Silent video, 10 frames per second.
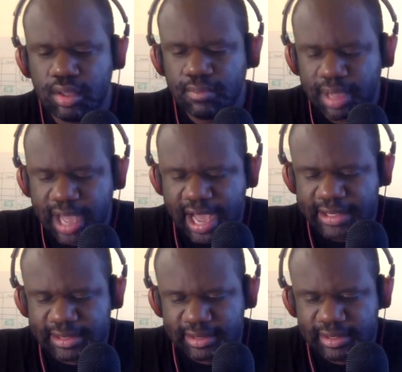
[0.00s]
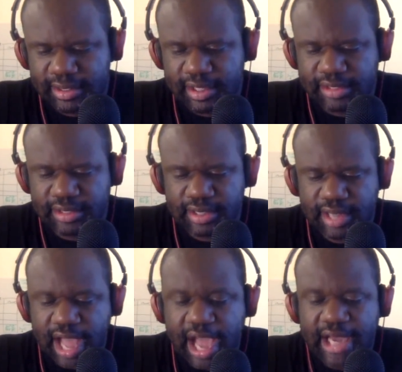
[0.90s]
But guys, listen,
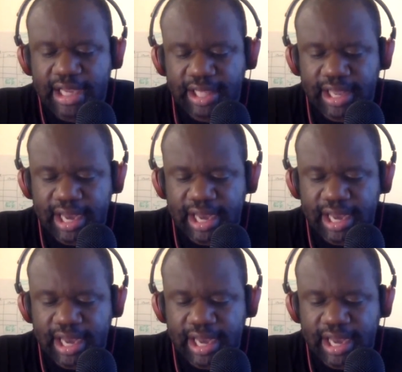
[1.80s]
I gotta get the hell